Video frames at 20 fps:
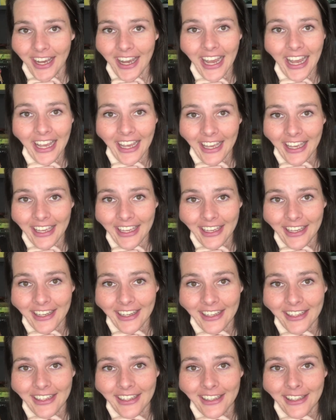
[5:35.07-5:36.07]
I
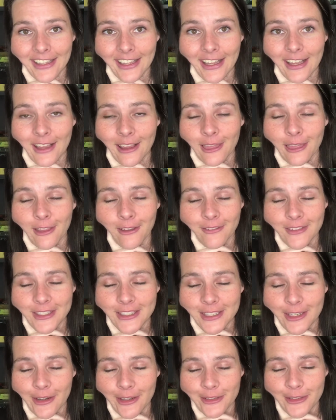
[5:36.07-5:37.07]
love
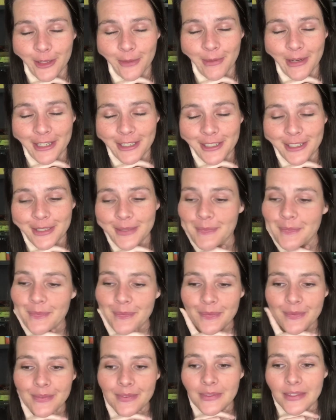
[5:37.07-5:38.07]
this series so much,
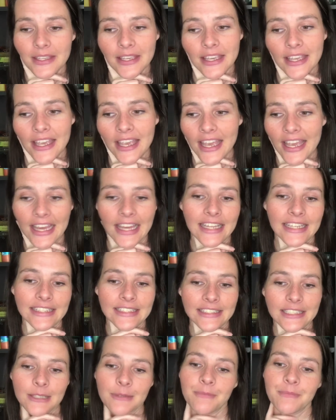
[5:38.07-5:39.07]

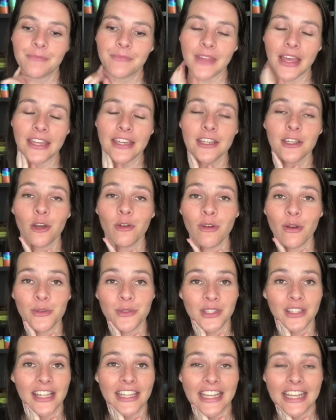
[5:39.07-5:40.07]
and I didn't know if I
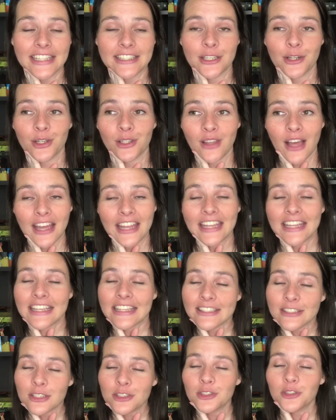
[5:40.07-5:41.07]
was gonna like it because I heard a lot. It
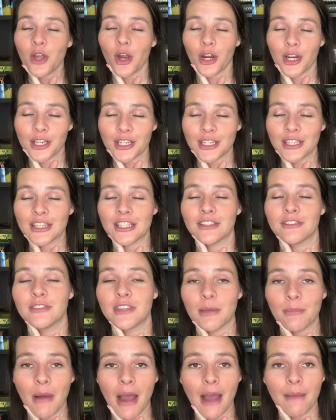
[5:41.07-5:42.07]
is a dark,
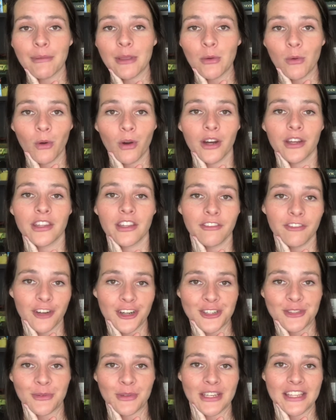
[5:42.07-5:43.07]
the Poppy War, the
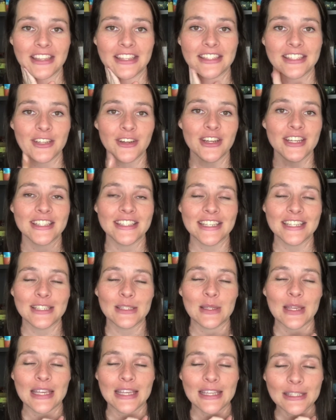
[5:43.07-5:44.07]
first one in the series,
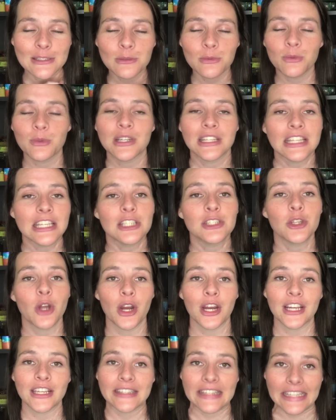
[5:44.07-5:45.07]
is really
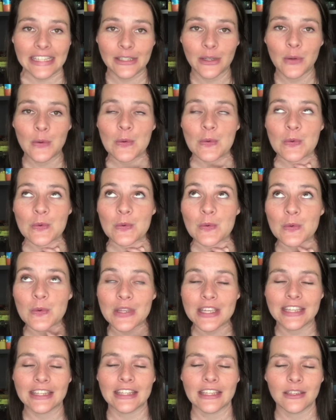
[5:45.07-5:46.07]
dark, like
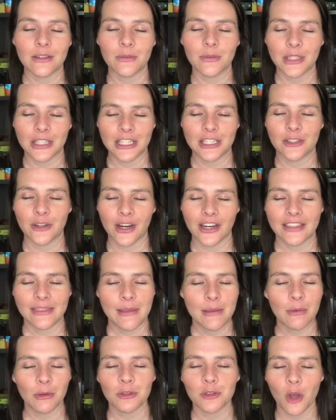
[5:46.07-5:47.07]
really, really dark. And
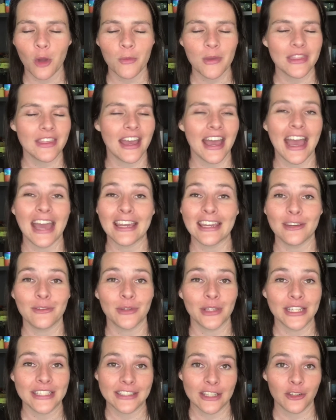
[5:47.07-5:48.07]
people told me that. I didn't
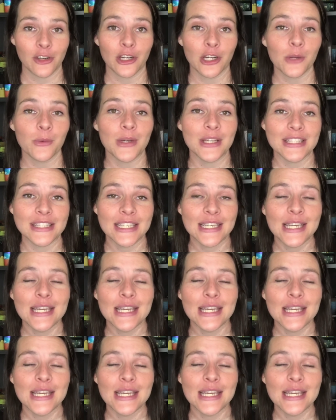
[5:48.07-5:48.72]
realize how dark it was.